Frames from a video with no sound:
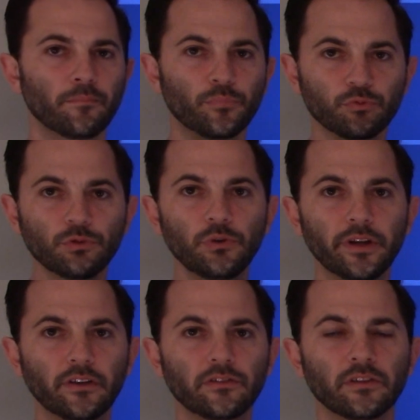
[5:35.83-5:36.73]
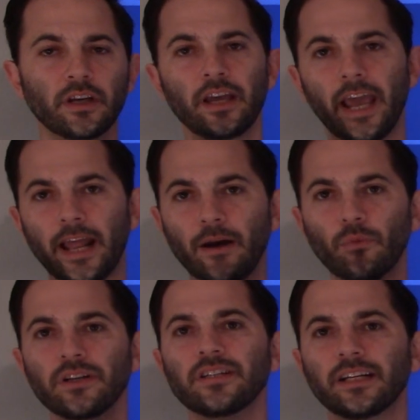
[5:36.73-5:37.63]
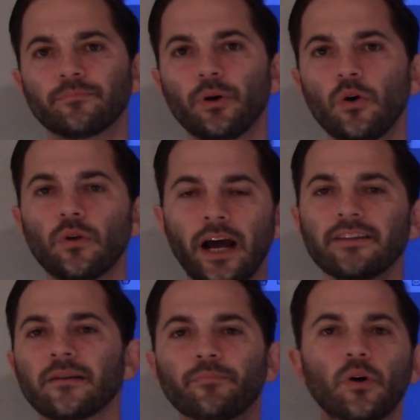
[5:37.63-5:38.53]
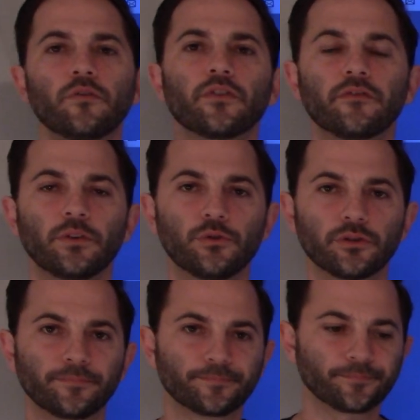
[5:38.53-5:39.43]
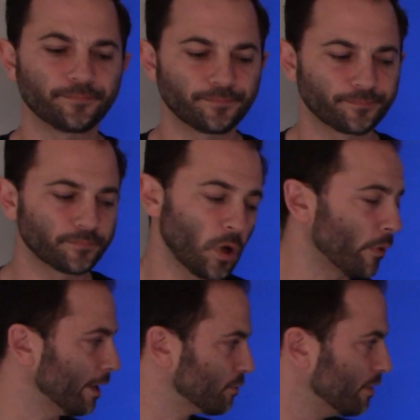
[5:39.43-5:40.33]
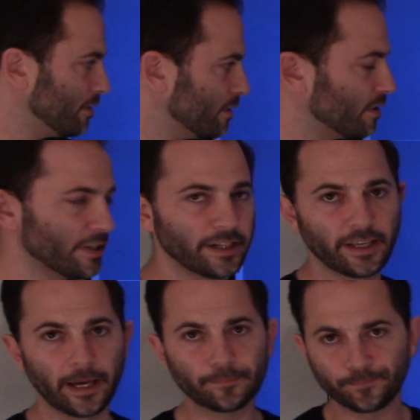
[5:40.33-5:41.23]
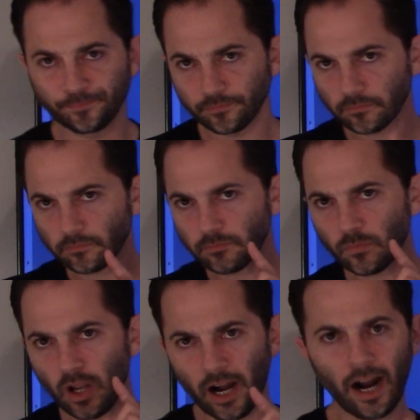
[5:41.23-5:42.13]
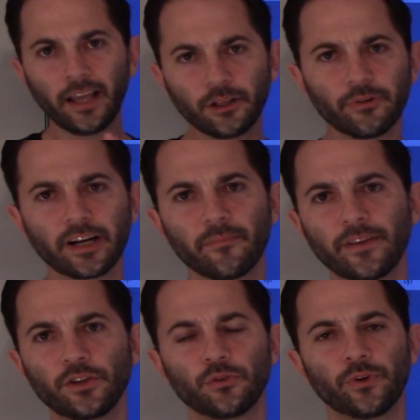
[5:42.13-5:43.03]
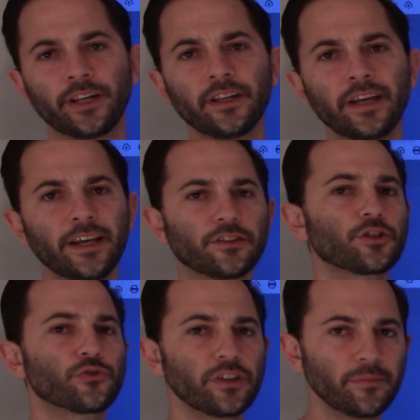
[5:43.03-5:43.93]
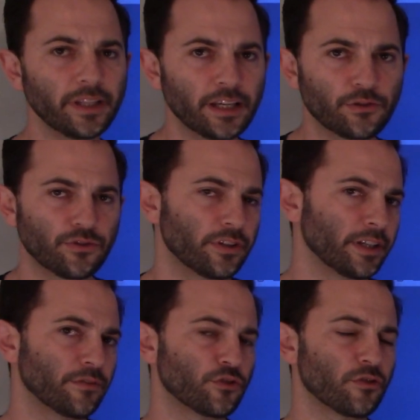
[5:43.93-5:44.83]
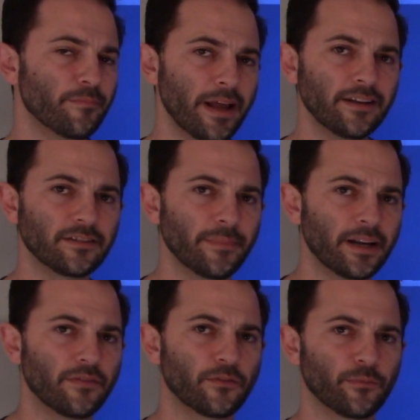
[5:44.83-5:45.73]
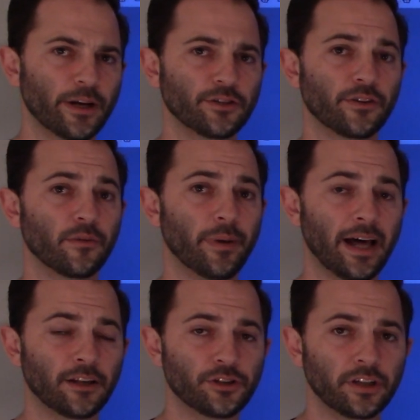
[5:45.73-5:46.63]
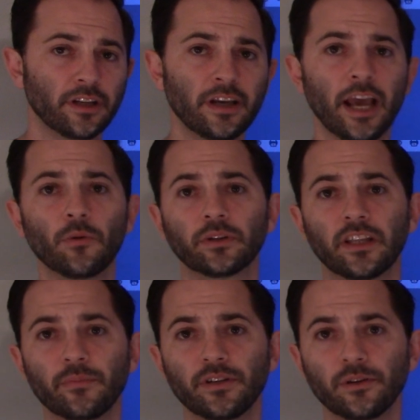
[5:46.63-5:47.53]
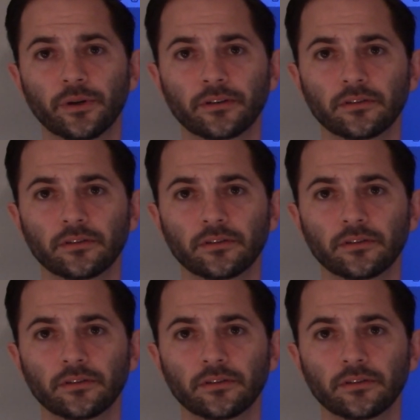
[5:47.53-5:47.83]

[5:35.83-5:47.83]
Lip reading: prudence, and what does that bode, how does that bode for the future? Okay, so this is the 10K. I highly recommend that you read it. It's extremely interesting and gives a tremendous amount of information to their balance sheet and what they've been doing.